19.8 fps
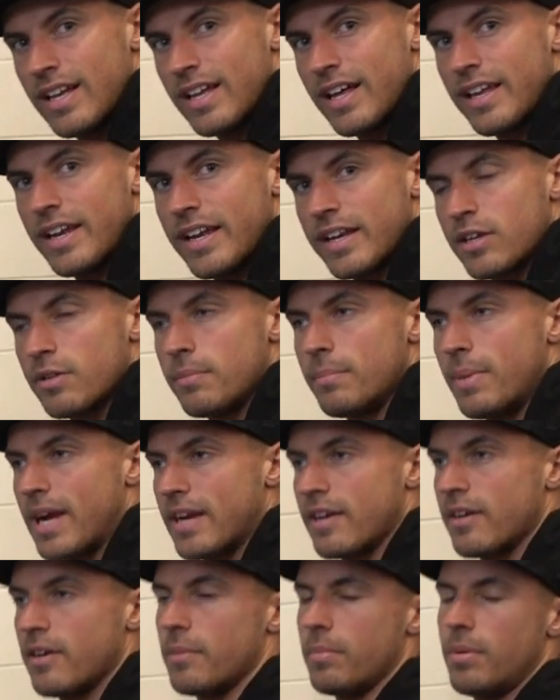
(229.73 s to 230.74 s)
and then come
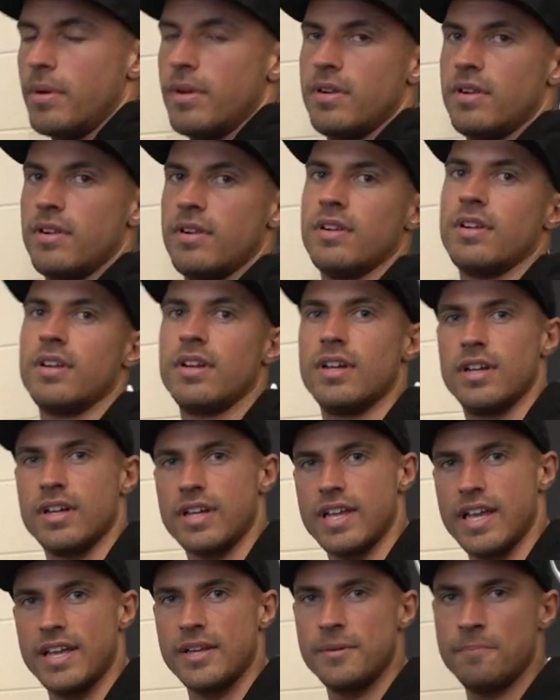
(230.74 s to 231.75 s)
back up,
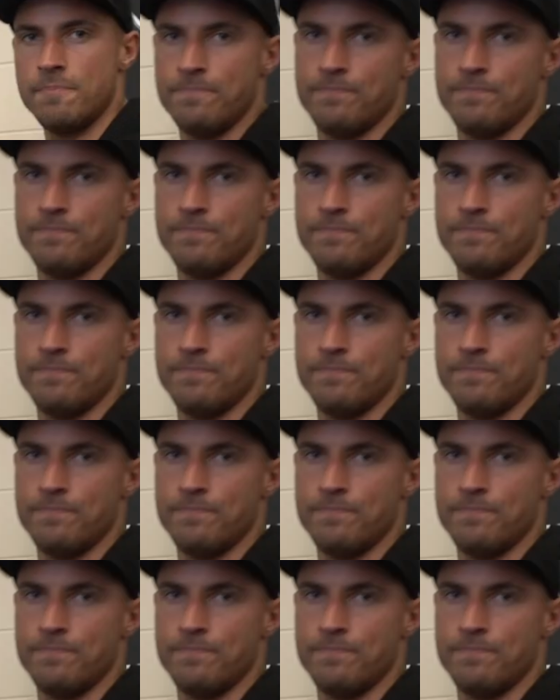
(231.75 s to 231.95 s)
okay?